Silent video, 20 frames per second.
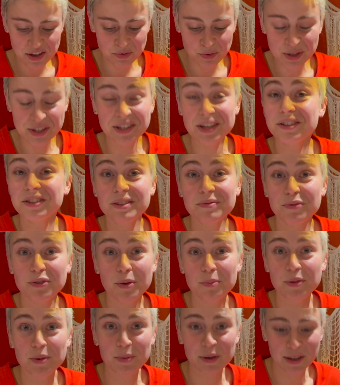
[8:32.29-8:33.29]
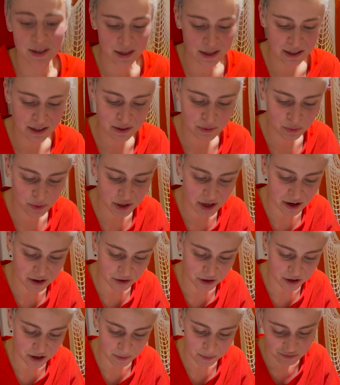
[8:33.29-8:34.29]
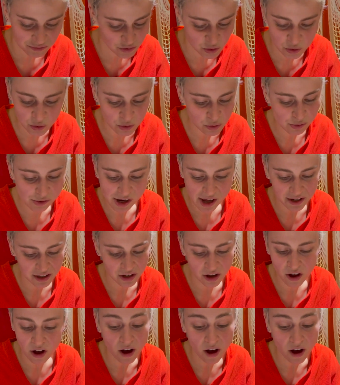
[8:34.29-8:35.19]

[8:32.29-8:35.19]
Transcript: We said from the beginning we are gonna do like